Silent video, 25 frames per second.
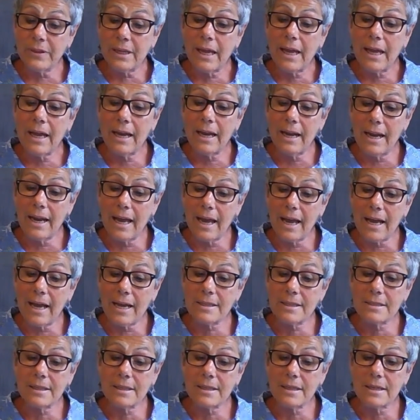At
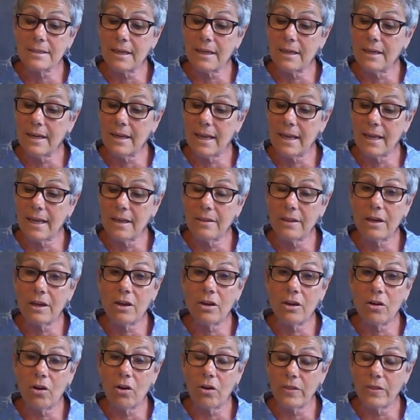last, as I lay
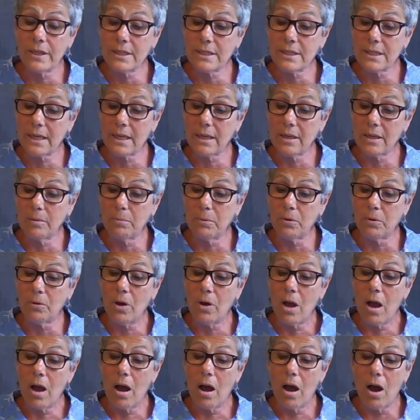there on the table,
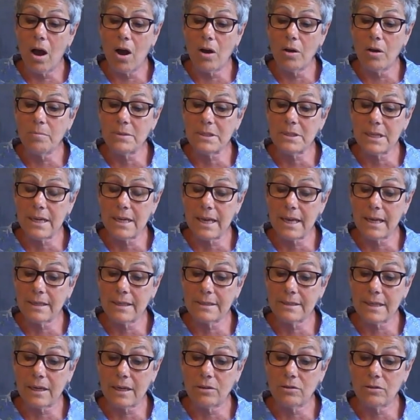arms and
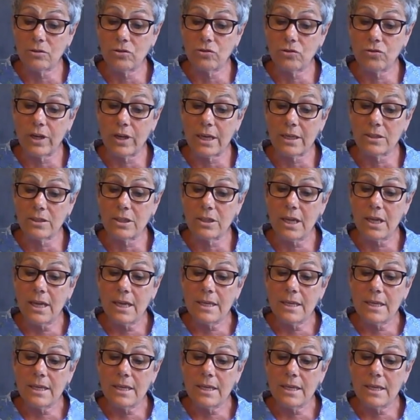legs outstretched,